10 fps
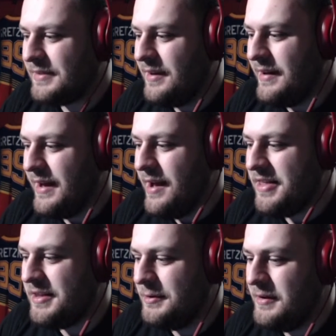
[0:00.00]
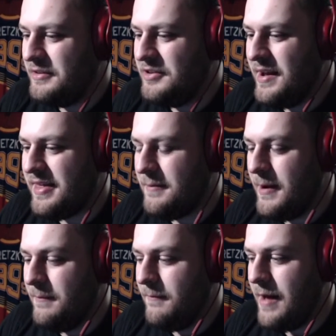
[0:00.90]
I also don't want to jinx it.
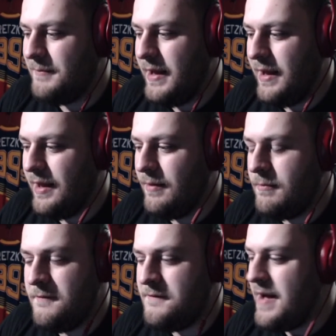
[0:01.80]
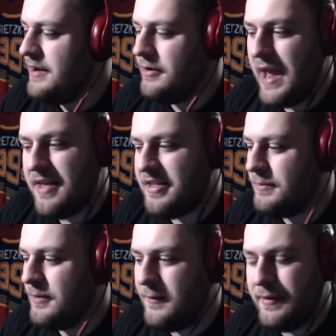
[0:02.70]
But I'm like. The final guess here,
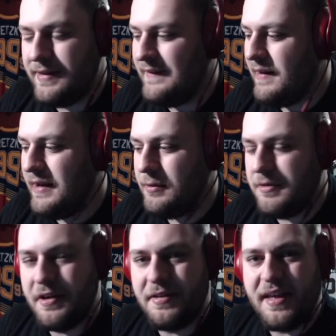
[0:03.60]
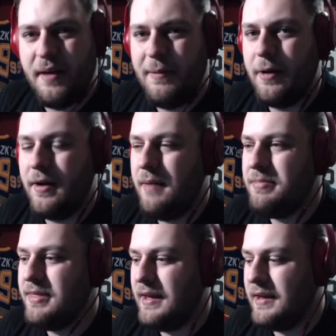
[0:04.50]
before the DNA results come out, I'm
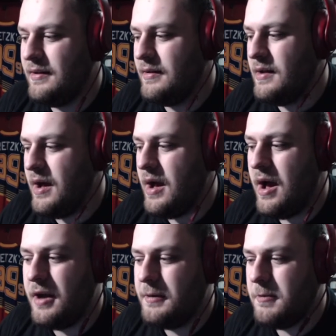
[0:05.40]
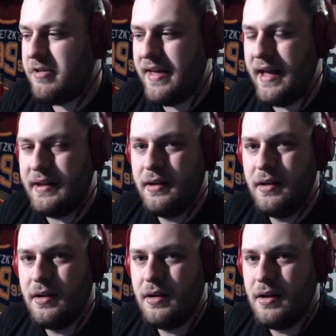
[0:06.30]
thinking 100%
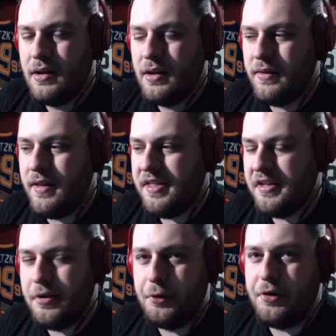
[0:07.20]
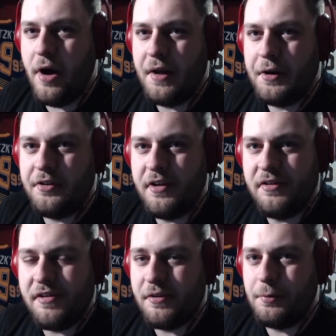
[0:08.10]
this is her daughter. She's
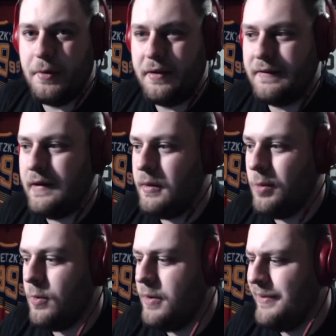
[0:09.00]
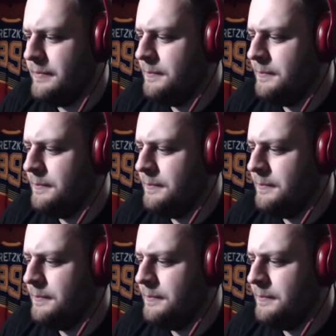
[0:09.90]
just a real terrible woman.